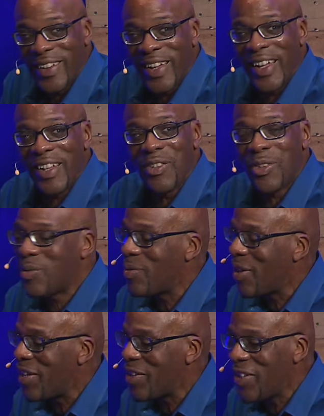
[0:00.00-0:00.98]

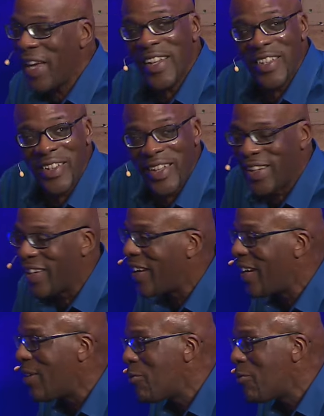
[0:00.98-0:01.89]
and tasting again